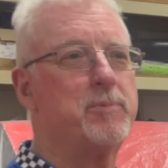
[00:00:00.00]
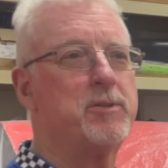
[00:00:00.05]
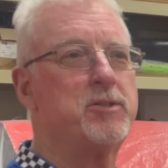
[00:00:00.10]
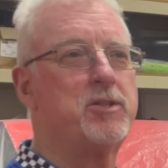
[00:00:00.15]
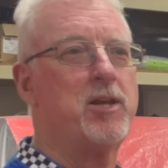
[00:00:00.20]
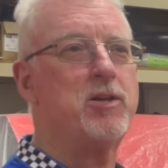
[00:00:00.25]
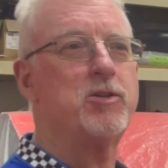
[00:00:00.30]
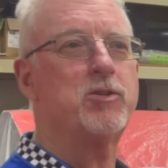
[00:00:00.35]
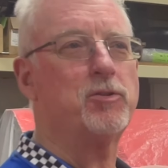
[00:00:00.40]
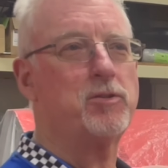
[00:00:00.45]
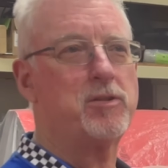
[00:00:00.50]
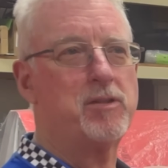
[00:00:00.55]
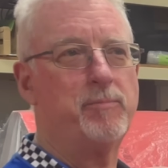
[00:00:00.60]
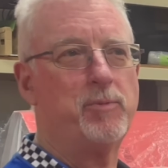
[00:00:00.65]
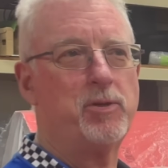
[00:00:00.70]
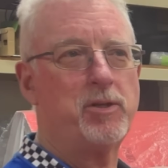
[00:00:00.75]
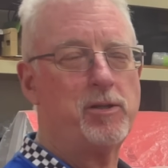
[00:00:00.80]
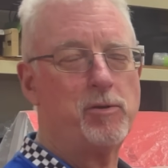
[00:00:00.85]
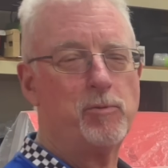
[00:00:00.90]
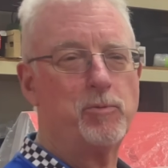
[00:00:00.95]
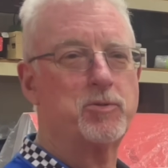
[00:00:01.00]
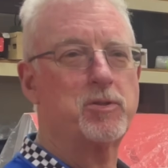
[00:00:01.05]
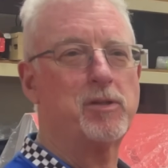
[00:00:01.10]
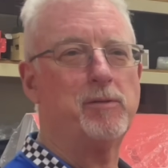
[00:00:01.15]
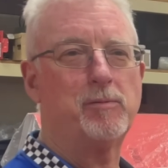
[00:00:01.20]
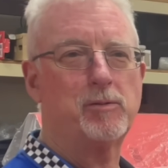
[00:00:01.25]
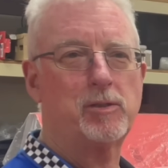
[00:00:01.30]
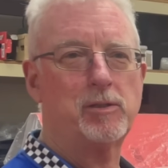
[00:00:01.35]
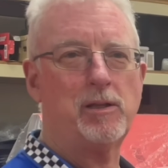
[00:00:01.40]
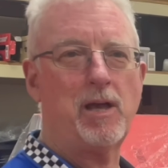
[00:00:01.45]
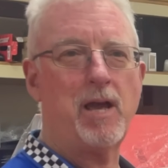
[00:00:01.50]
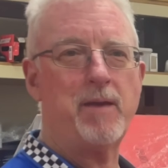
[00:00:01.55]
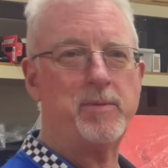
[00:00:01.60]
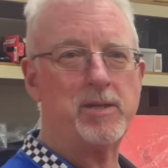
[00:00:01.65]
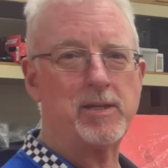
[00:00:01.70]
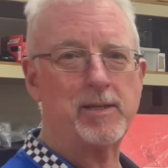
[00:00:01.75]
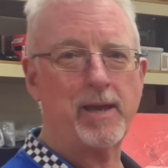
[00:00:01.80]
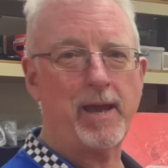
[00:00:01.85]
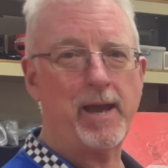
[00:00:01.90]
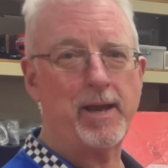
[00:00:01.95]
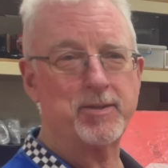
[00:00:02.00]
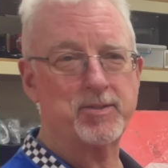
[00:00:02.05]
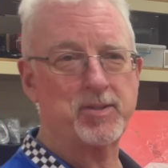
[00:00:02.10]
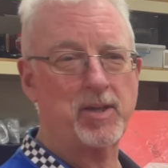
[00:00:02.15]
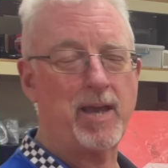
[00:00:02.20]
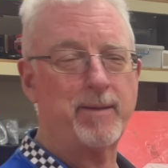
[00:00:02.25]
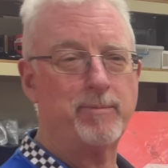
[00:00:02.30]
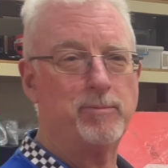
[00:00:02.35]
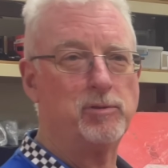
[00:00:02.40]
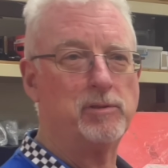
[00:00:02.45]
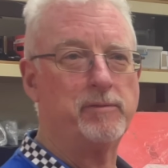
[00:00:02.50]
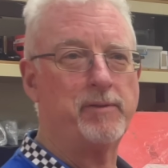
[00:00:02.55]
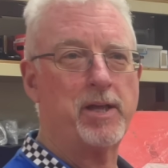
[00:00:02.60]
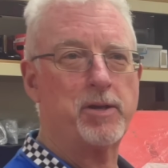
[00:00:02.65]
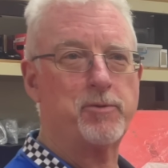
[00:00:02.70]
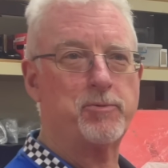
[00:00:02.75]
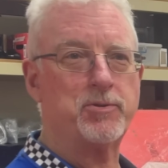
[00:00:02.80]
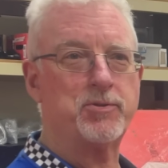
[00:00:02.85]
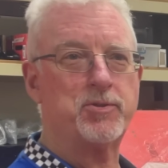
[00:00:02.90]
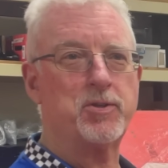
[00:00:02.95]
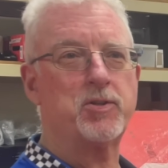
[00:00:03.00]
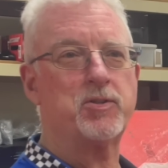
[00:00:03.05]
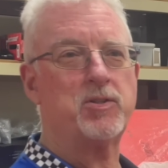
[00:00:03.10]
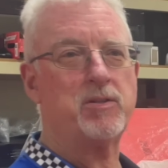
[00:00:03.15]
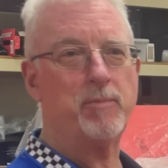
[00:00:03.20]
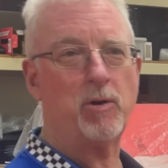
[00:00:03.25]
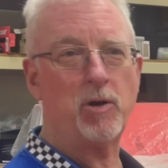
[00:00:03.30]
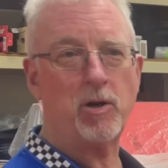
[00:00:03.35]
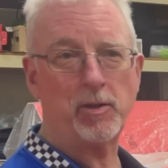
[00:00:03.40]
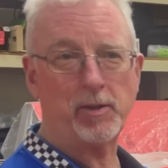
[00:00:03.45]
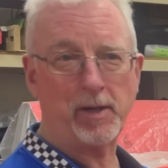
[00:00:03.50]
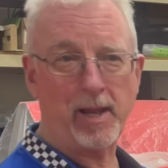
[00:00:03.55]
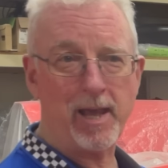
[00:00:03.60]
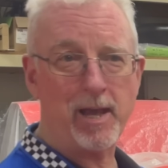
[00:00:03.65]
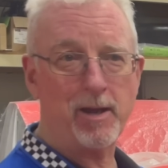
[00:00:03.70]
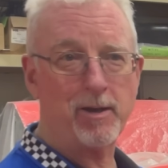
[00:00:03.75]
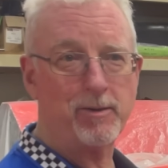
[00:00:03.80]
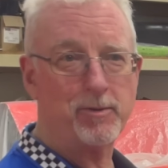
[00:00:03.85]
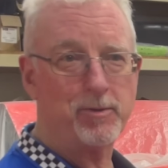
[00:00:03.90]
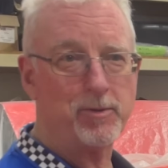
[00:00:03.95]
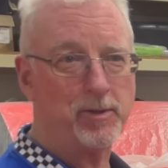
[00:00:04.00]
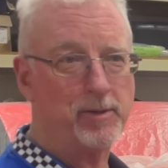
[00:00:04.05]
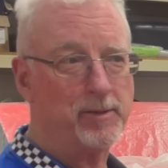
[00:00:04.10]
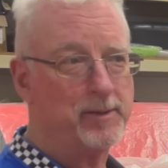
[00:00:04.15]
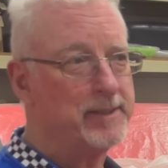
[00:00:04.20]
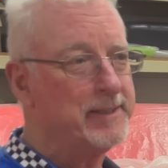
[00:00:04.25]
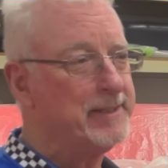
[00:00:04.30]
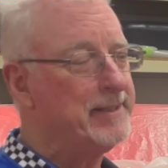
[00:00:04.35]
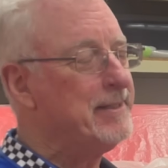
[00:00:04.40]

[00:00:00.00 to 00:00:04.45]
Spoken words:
potentially the media was claiming cars capable of 160 mile an hour, and